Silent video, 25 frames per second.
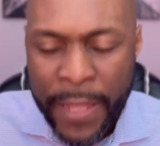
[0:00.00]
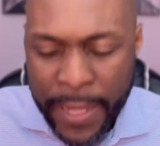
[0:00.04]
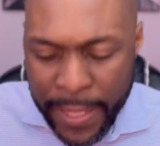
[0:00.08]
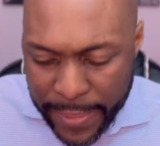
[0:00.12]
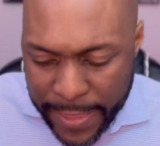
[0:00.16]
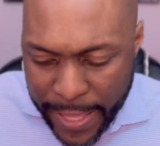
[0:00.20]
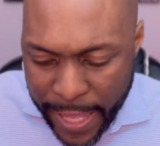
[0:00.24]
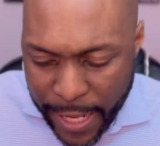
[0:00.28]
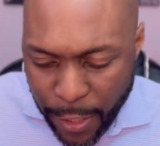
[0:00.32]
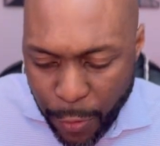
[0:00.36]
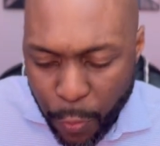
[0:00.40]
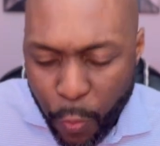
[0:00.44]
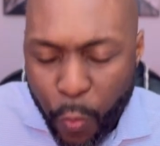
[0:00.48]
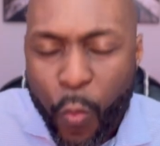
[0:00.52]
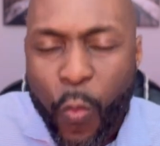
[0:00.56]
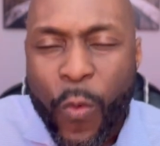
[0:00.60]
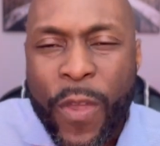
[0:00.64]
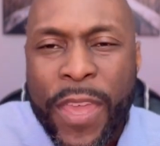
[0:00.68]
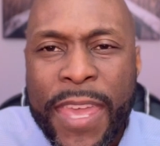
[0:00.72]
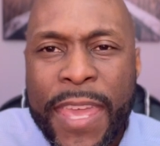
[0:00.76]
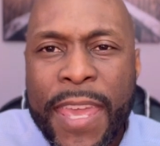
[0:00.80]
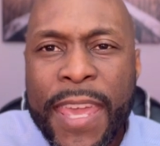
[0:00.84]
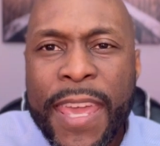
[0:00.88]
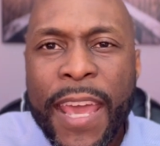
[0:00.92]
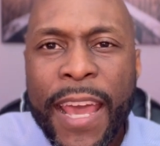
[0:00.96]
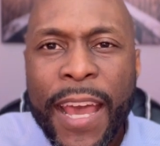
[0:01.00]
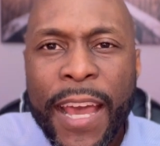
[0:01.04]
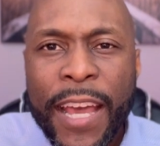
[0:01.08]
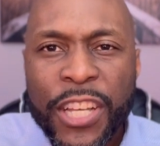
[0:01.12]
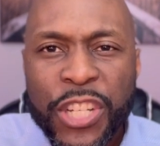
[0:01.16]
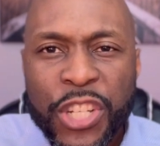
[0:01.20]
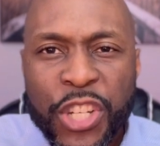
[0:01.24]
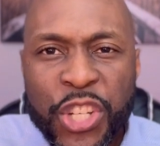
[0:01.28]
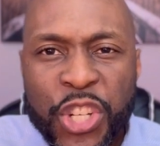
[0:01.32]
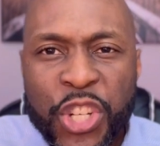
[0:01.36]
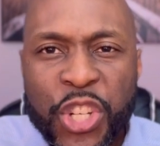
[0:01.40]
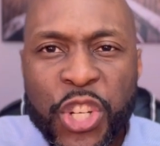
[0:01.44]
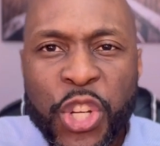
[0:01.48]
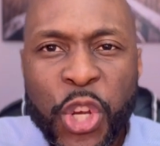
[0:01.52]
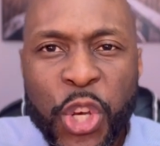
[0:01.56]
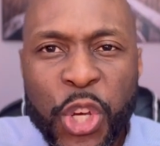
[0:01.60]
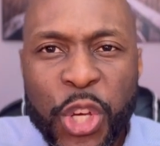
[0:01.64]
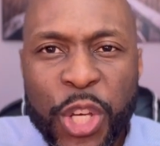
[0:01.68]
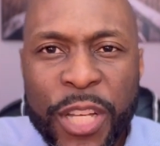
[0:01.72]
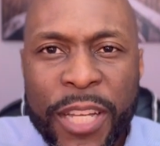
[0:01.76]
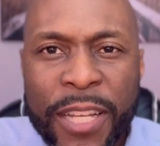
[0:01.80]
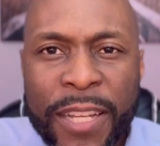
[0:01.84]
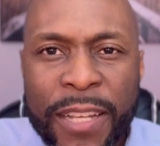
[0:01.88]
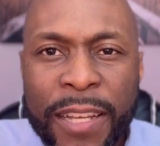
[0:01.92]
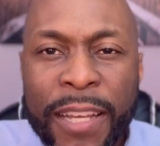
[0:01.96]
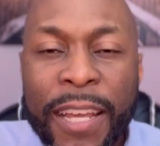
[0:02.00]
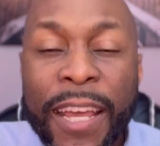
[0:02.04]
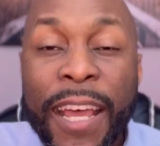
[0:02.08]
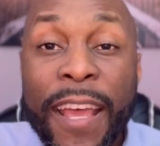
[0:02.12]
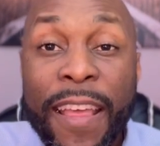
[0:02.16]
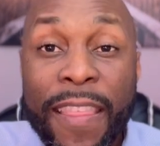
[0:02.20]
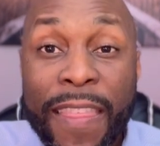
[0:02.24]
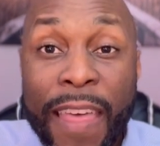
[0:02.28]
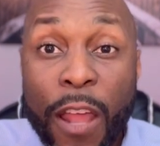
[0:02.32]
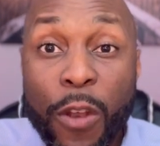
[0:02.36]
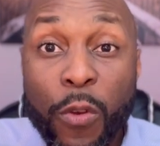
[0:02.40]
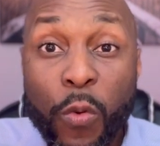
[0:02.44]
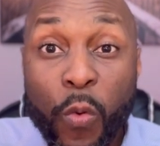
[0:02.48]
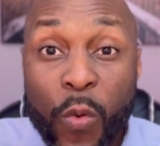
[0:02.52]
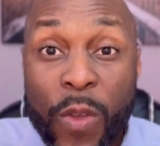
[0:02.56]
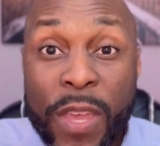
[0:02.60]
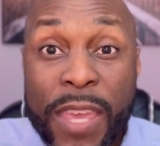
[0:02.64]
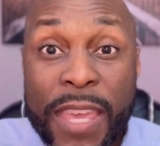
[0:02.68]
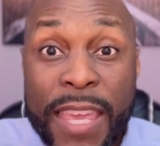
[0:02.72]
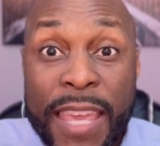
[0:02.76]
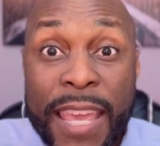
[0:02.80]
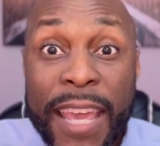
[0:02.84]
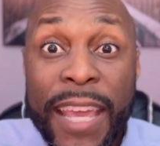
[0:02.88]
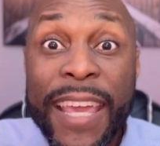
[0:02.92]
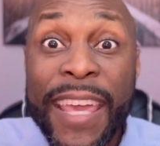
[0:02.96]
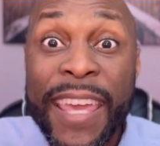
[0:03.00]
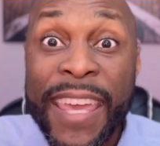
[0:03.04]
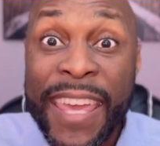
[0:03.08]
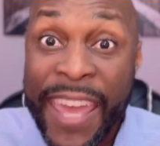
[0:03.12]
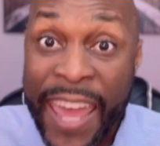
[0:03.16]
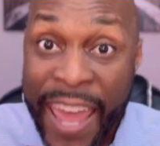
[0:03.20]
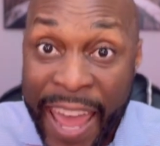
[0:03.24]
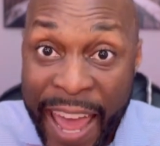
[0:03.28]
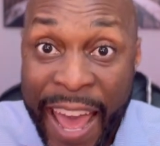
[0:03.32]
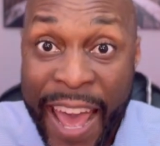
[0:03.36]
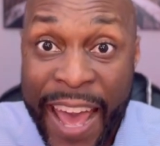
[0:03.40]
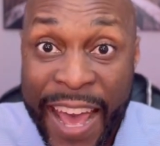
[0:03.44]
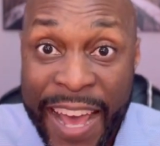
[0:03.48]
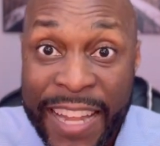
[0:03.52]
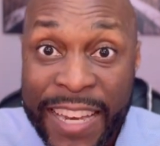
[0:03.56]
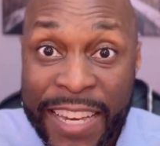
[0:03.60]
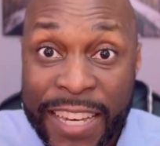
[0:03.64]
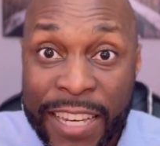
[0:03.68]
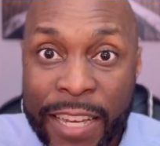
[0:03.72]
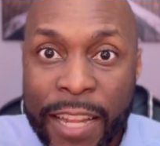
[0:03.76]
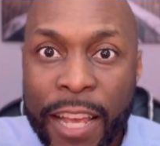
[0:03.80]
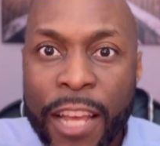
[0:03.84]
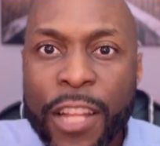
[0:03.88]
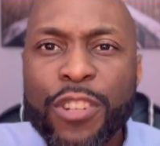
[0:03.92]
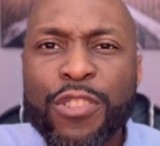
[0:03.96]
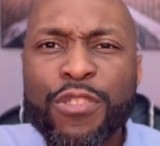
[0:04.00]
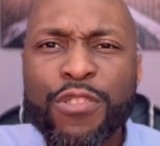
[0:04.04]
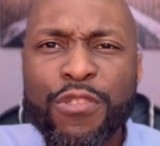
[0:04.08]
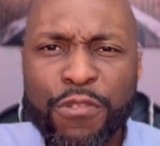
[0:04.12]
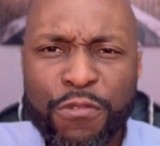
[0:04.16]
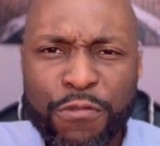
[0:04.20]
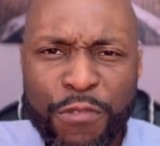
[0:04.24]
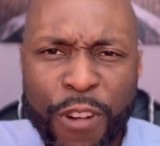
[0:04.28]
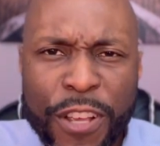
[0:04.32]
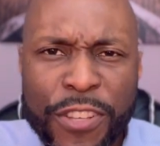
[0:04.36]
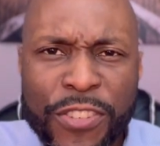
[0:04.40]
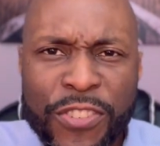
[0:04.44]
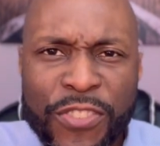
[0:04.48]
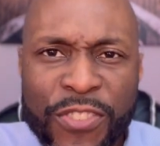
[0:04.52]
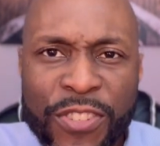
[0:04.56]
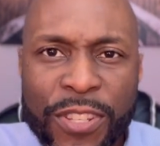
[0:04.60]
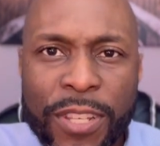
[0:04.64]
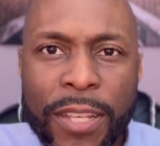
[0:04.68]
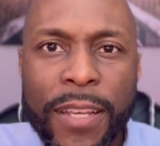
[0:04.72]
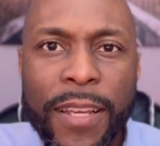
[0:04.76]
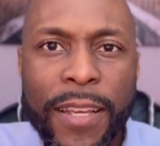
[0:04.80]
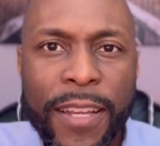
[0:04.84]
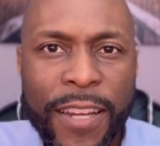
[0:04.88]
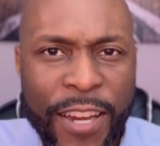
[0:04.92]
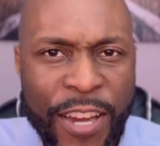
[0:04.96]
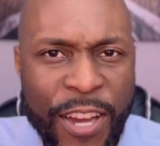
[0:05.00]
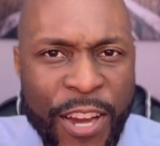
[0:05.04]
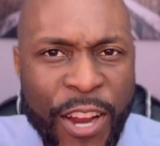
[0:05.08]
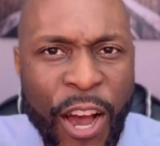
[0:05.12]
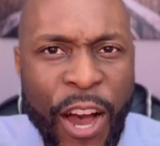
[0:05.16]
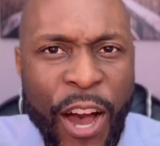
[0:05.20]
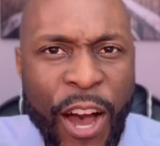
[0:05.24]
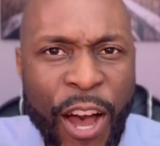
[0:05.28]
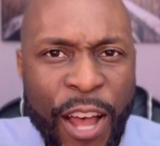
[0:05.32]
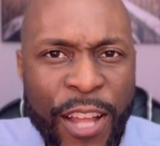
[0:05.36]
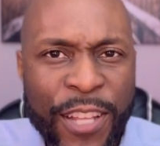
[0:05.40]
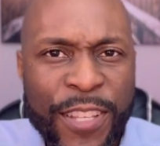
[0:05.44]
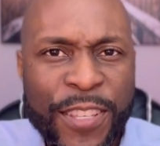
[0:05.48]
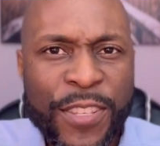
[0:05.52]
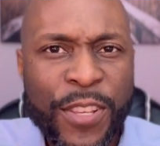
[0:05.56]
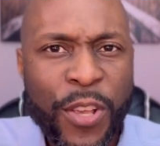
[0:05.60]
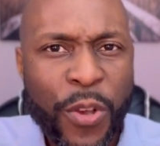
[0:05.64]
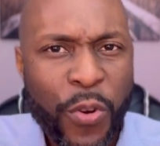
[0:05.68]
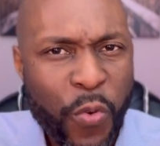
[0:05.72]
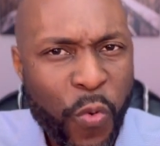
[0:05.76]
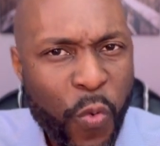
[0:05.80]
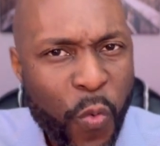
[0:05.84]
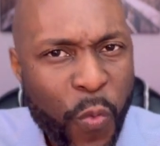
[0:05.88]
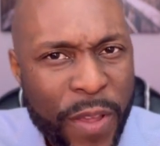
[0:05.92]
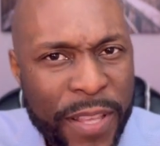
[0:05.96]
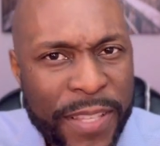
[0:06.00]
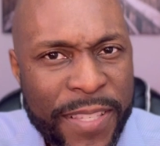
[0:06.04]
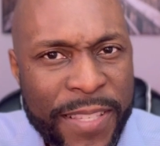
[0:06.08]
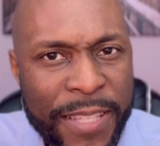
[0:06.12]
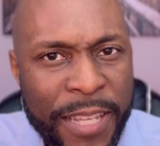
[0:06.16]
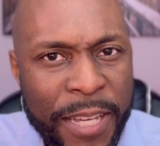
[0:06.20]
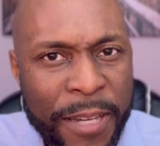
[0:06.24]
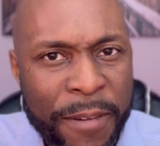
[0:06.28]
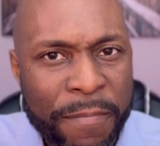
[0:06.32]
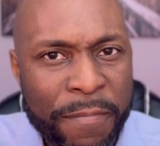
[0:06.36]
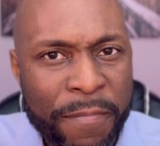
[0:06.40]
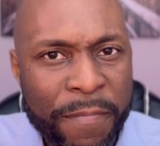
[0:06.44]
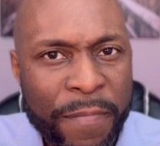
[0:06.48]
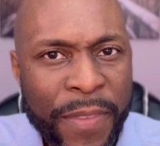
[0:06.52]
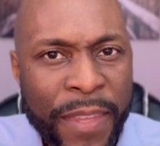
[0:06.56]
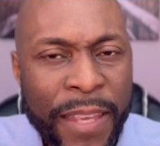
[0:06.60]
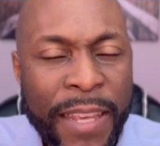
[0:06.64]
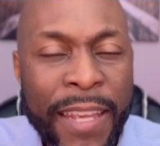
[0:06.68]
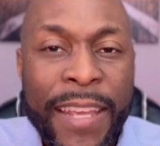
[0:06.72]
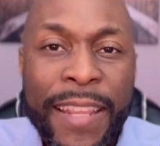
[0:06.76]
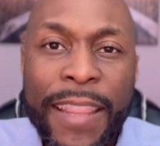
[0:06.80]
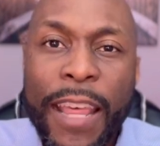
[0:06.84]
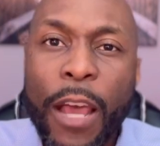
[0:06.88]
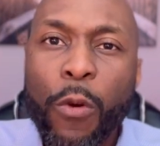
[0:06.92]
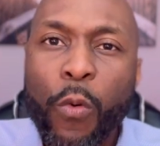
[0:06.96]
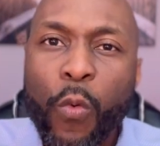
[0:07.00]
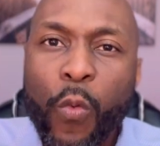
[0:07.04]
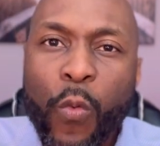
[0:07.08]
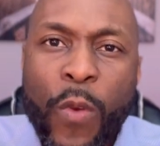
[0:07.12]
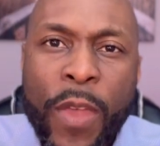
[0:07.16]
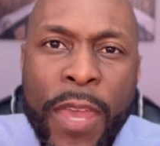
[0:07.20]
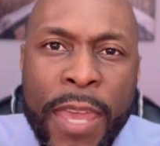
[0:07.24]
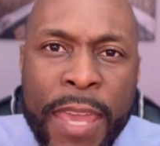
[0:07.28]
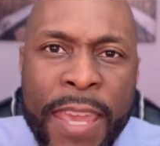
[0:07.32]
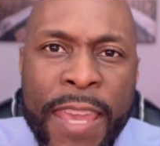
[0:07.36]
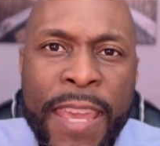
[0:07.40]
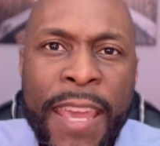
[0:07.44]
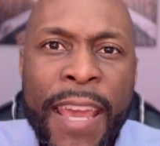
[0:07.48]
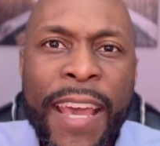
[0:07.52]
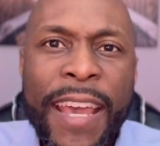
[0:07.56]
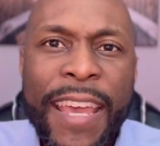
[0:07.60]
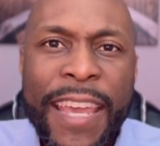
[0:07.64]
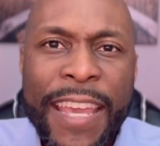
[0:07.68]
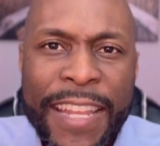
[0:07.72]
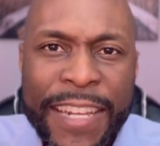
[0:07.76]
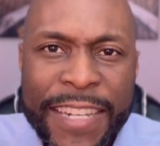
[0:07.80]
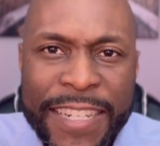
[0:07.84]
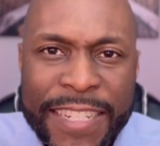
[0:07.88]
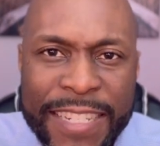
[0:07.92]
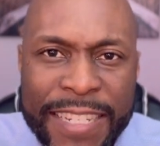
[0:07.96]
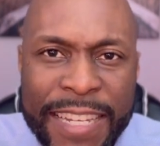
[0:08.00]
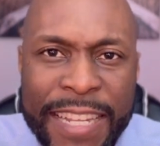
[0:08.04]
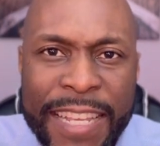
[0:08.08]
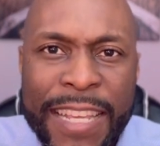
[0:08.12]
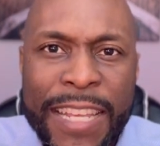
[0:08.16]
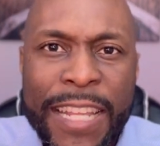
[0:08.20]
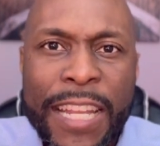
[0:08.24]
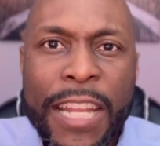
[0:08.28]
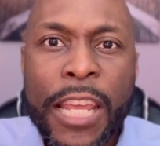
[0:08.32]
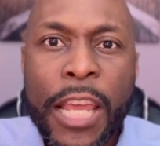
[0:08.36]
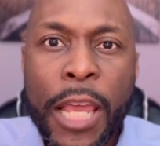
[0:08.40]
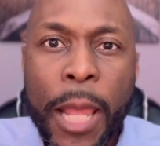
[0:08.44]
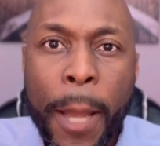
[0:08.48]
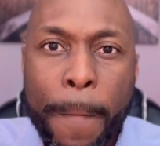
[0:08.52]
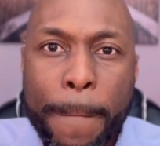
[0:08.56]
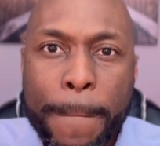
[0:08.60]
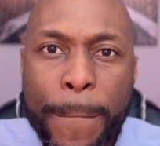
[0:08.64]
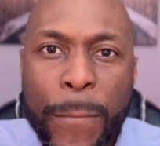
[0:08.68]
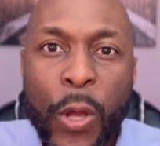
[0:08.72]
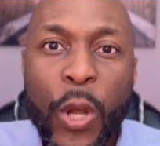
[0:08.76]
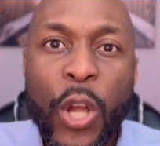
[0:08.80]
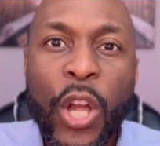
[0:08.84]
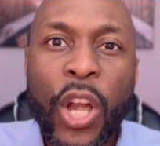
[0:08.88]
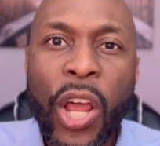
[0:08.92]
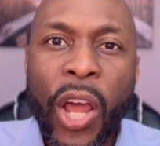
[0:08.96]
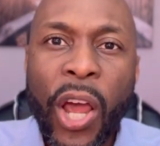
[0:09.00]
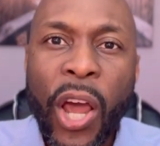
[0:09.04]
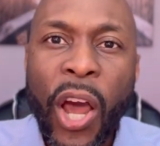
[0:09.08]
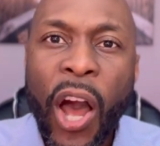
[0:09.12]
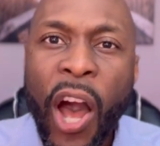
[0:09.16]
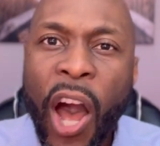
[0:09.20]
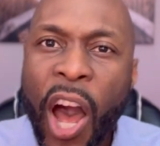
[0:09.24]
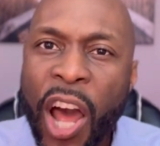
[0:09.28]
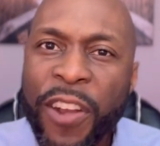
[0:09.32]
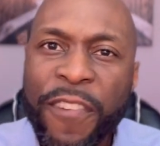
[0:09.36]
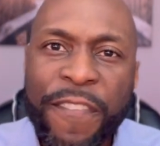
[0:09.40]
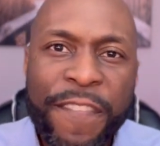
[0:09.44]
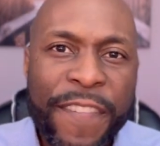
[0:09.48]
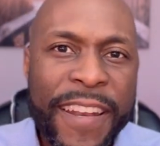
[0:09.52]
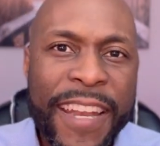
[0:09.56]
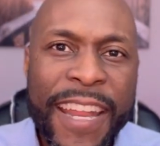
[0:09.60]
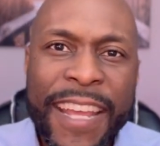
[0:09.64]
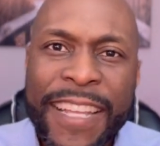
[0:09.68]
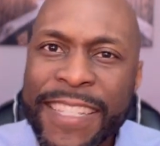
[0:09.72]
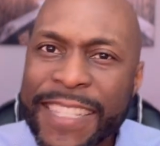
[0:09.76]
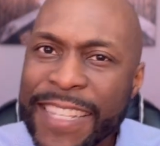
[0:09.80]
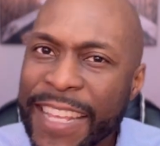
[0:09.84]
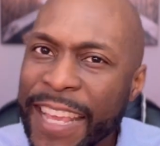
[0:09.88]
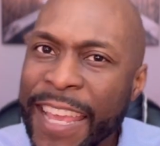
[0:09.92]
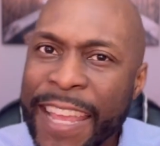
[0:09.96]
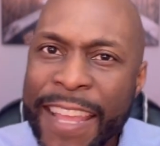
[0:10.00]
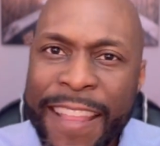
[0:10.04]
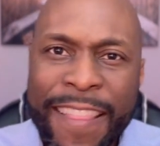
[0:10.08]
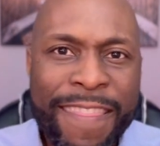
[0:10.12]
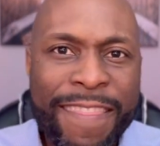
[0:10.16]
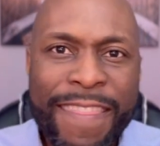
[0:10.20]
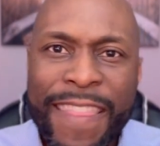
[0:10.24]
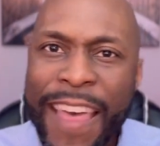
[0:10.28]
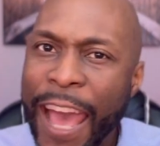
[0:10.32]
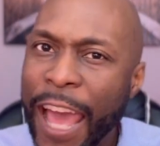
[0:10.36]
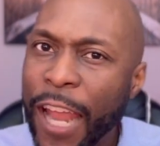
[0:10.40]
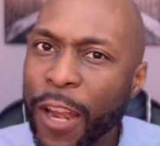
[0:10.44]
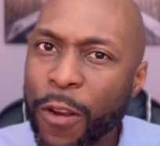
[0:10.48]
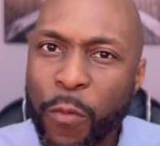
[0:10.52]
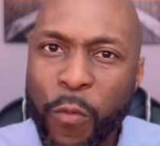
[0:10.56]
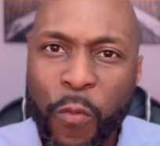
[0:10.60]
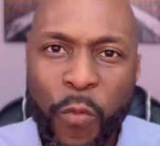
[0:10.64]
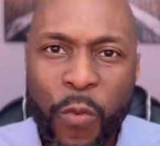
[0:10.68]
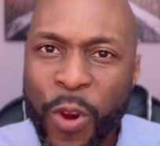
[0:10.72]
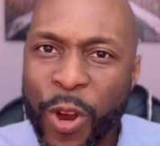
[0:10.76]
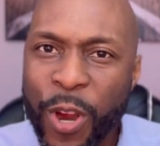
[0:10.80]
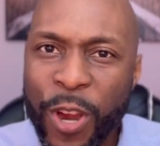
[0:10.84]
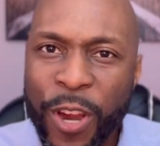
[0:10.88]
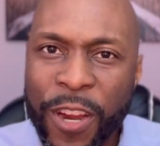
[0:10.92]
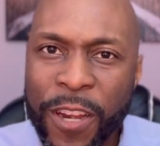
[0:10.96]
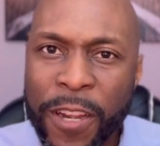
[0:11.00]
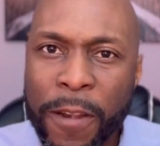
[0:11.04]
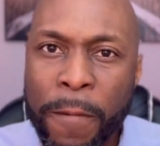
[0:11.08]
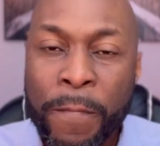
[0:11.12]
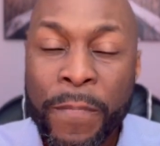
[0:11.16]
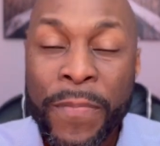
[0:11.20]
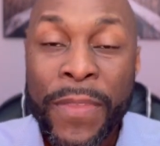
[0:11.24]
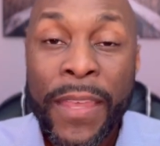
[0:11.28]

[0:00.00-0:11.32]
that we should, that we can trust God's wisdom, that we indeed can put confidence in that word,